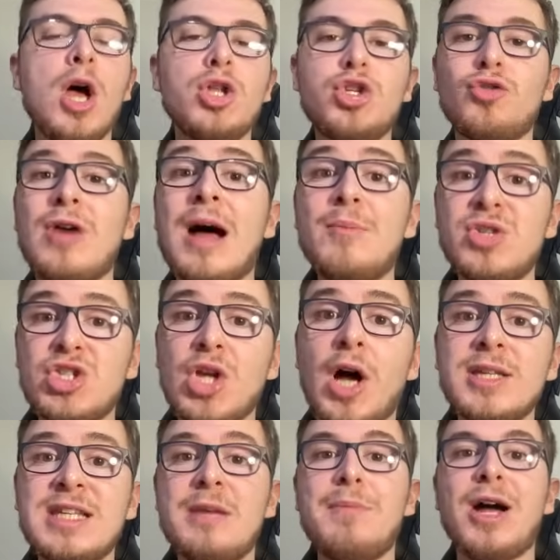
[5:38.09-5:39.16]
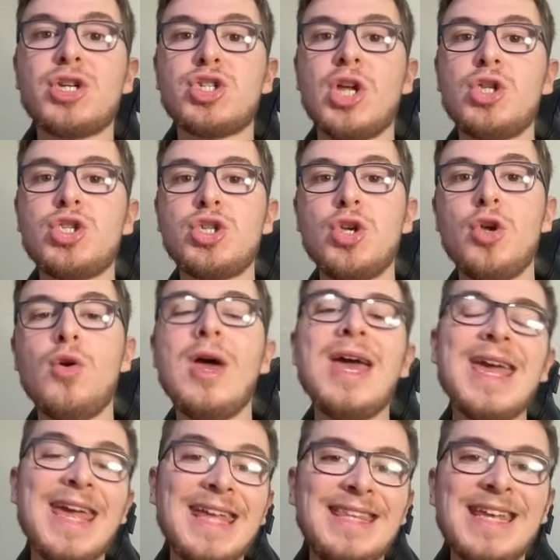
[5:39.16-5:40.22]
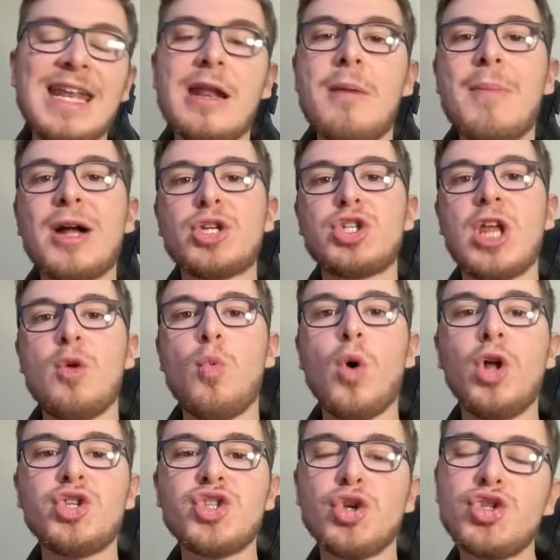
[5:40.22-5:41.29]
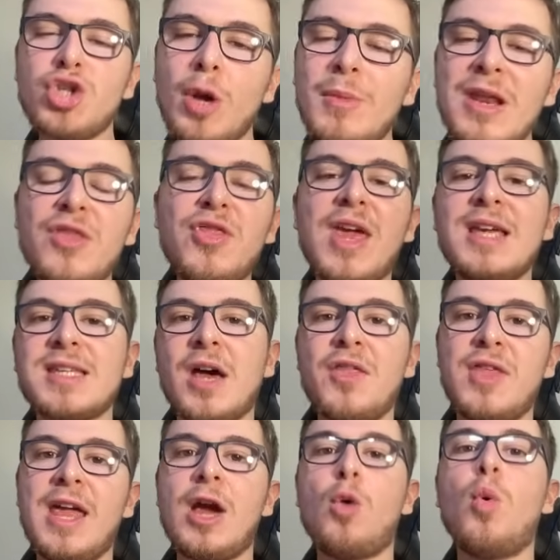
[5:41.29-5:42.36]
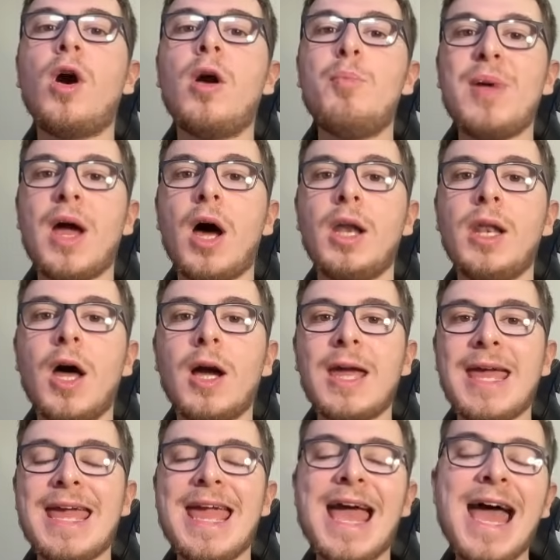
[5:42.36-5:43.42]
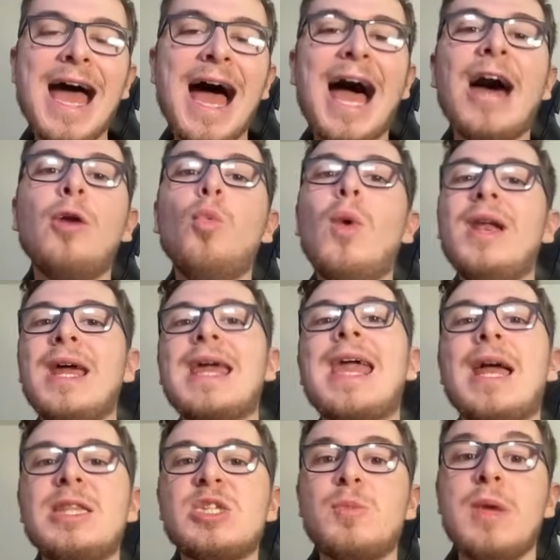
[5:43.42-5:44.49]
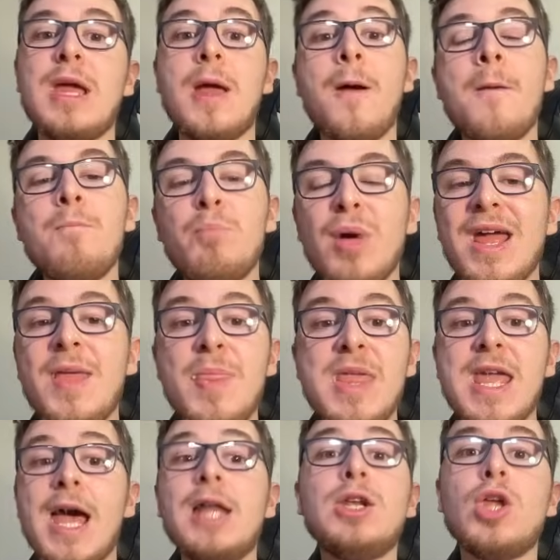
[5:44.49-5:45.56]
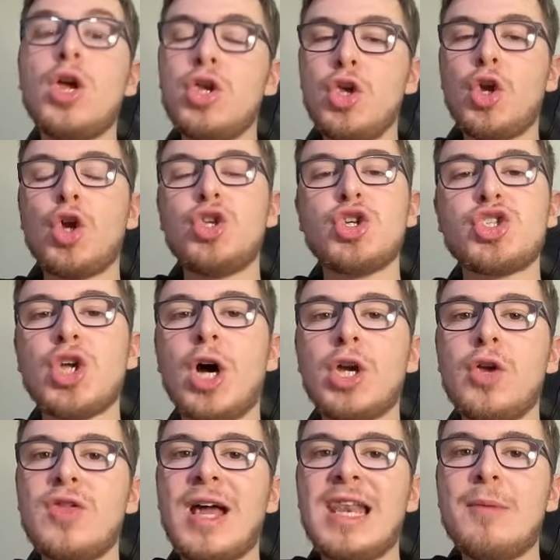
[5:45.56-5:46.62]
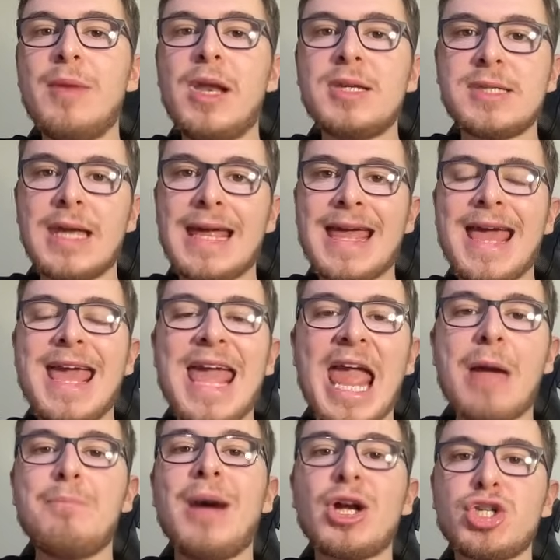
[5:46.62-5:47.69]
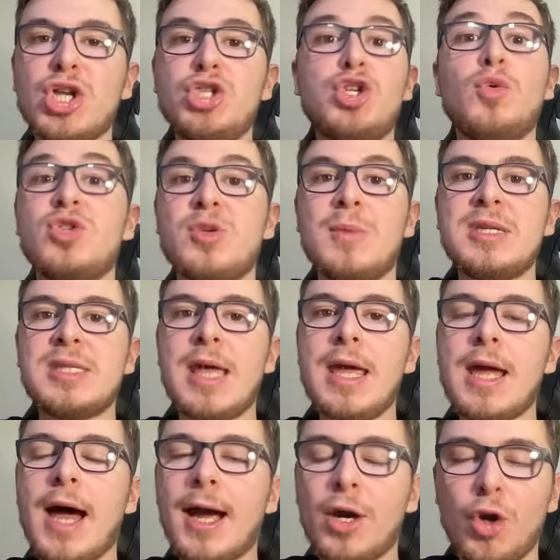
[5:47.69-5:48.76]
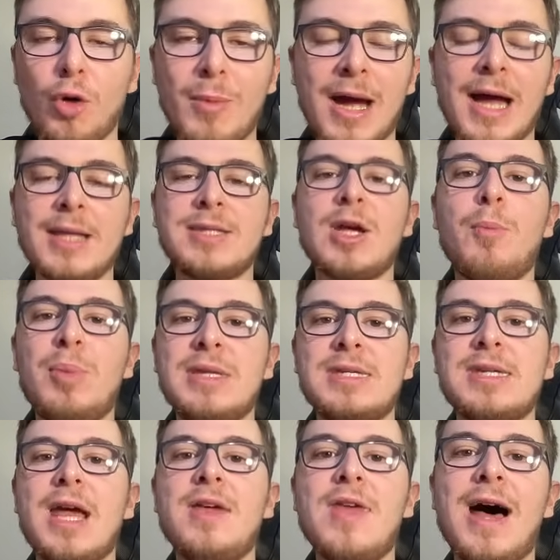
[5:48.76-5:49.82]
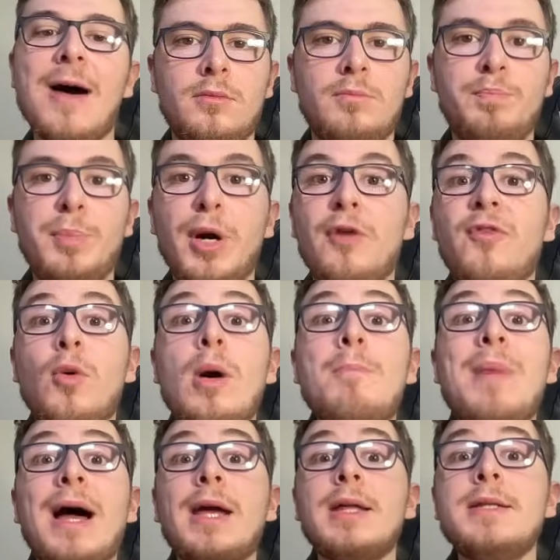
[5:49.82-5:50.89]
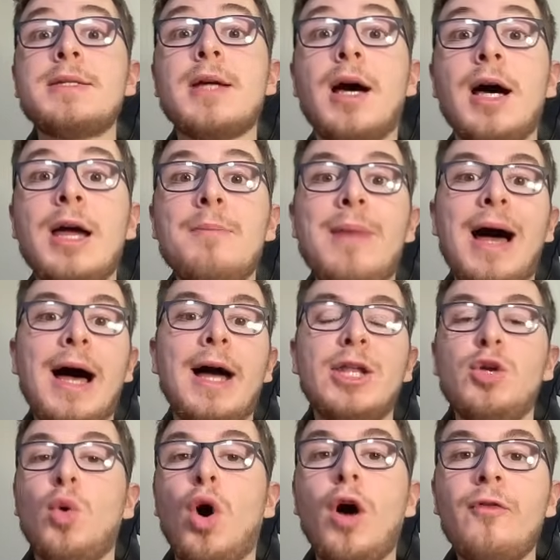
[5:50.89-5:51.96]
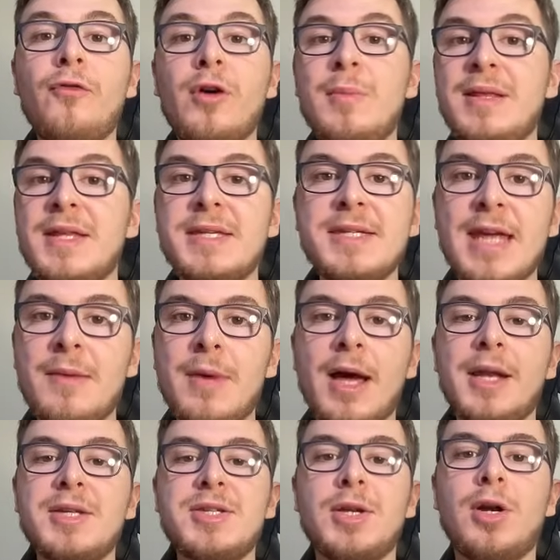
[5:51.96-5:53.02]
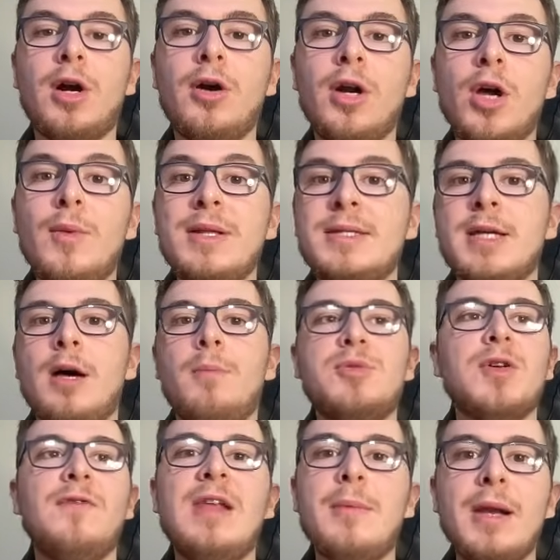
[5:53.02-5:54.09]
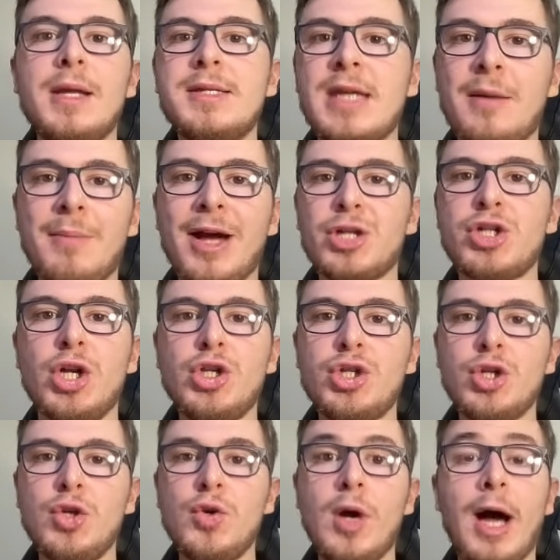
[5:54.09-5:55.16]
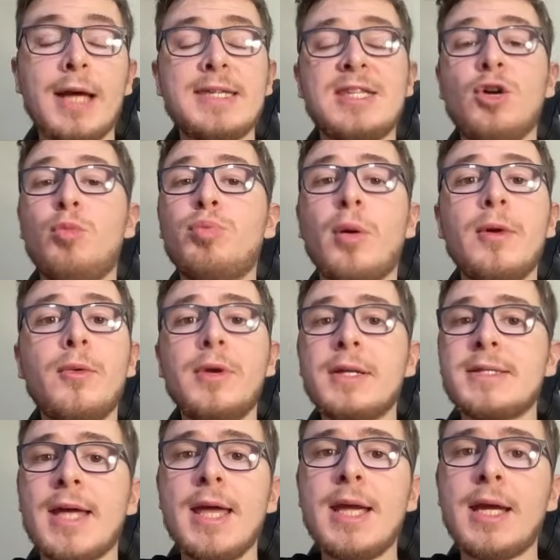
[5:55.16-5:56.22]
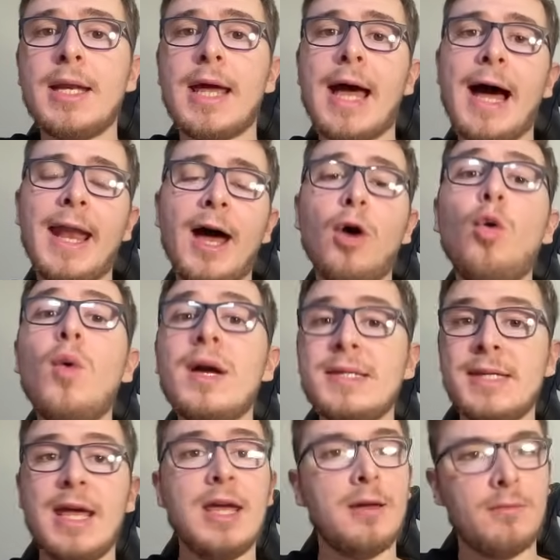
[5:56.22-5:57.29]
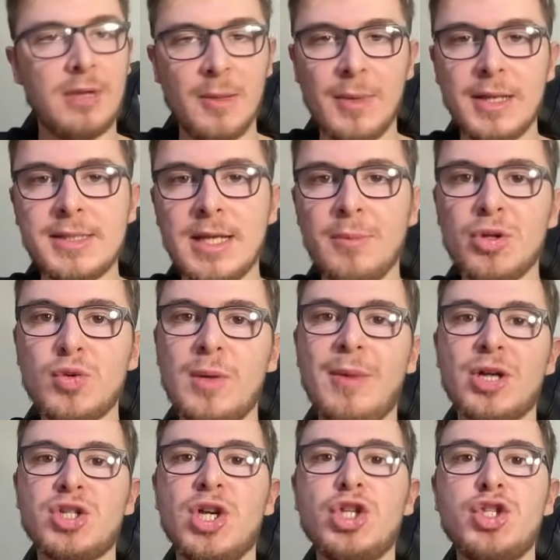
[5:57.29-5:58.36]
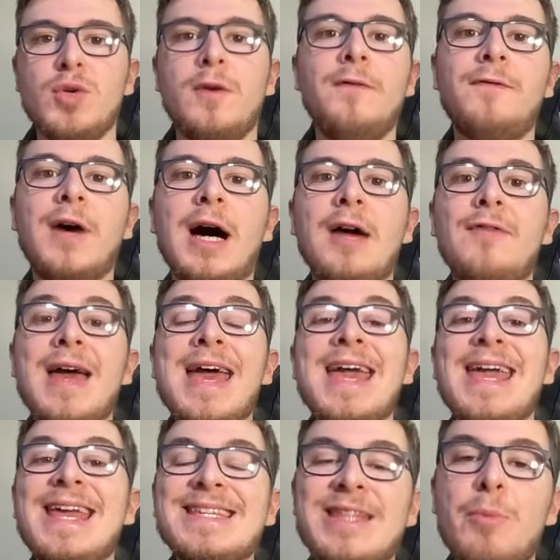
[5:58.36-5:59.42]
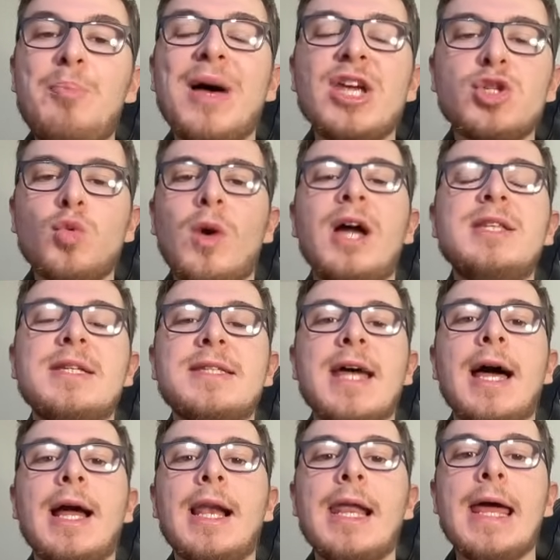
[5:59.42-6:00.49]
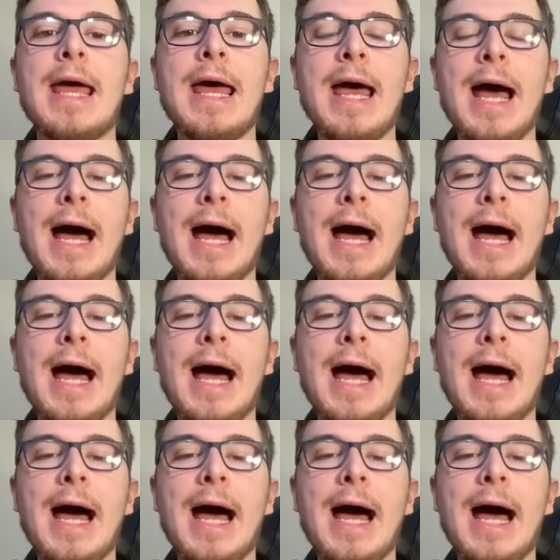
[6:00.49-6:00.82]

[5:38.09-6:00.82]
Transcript: Thuram started in matchday 2, he did in a matchday 1. So many things I think were a bit unlucky and went against me. But in the end, you could just argue that limitlessing in matchday 2 was a mistake. I can hold my hands up and say that. But if we went back in time and you were offering me the same kind of scenario in terms of limitlessing matchday 2, I still probably would have taken it. And I always say limitlessing between matchdays 2 and 5 is the best way to tackle it.